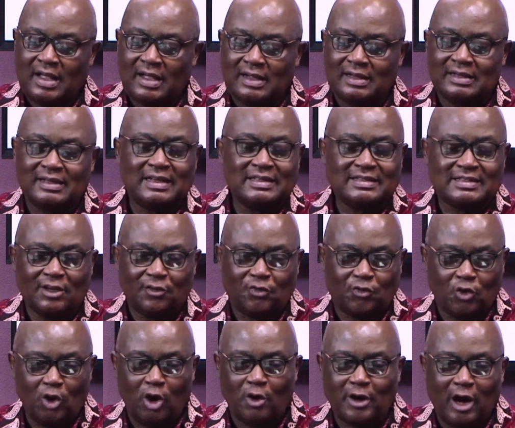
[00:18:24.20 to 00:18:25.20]
there's a
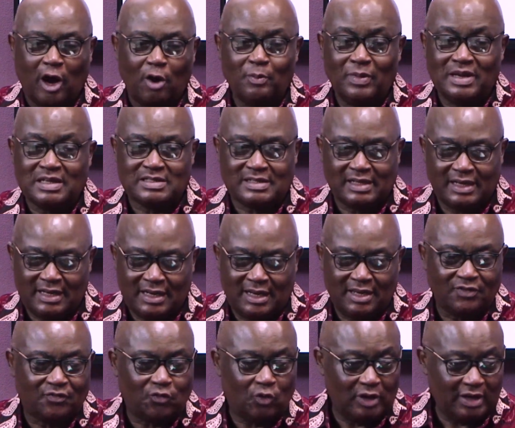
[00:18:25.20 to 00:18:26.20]
theory, I'll mention
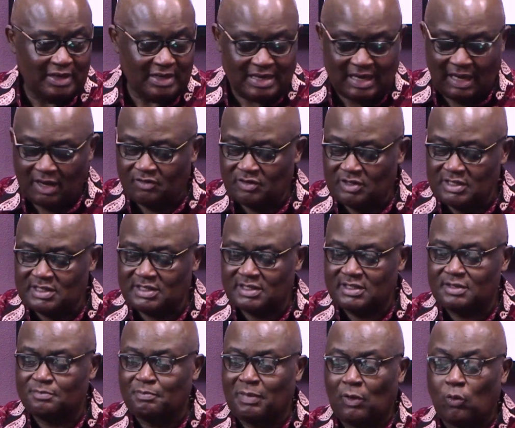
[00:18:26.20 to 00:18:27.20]
names for legal reasons,
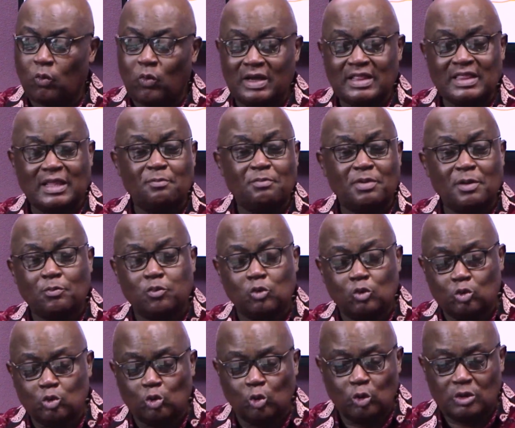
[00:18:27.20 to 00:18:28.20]
but what the people
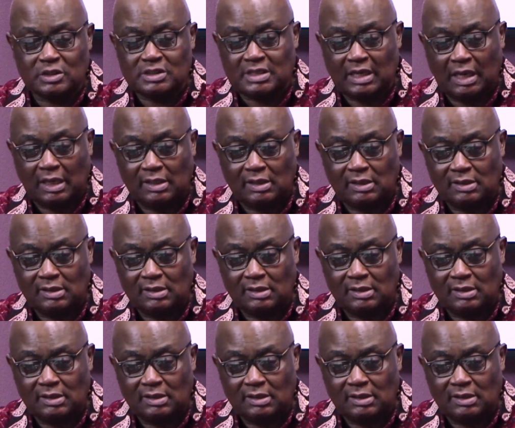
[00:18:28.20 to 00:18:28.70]
do is that